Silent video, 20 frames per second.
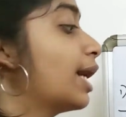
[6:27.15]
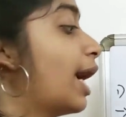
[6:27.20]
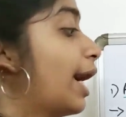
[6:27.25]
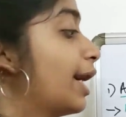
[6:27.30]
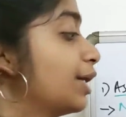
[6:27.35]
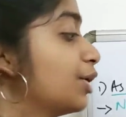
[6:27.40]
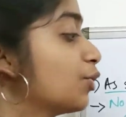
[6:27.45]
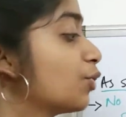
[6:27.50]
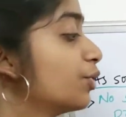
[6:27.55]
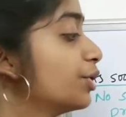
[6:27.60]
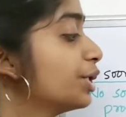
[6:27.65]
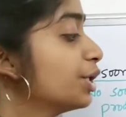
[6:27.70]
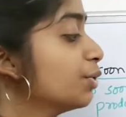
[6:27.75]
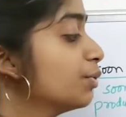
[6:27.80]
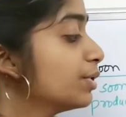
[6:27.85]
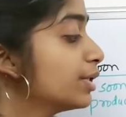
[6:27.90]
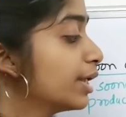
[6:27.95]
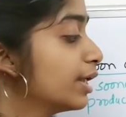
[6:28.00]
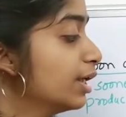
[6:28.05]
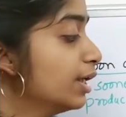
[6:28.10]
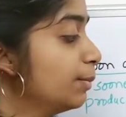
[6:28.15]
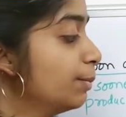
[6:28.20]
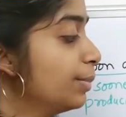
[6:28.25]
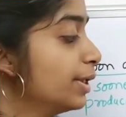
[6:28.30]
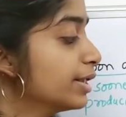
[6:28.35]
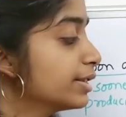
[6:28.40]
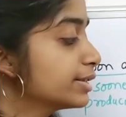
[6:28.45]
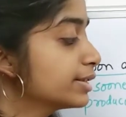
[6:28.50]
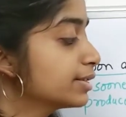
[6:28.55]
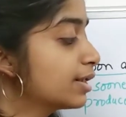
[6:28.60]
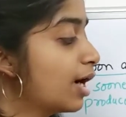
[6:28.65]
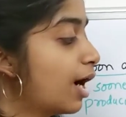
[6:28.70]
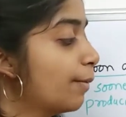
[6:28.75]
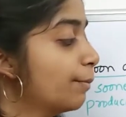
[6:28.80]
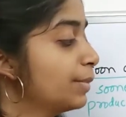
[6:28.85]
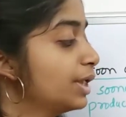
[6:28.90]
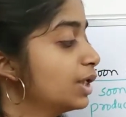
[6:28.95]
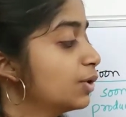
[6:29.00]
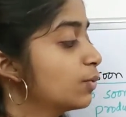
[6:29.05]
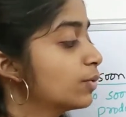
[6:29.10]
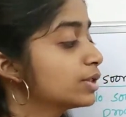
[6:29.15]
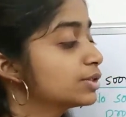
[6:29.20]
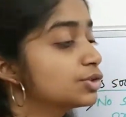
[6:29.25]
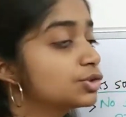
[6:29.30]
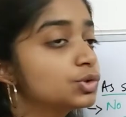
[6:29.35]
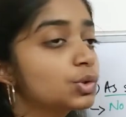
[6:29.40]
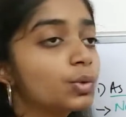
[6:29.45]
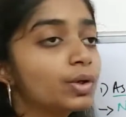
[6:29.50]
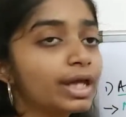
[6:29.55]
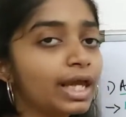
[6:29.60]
I told you did plus come equals to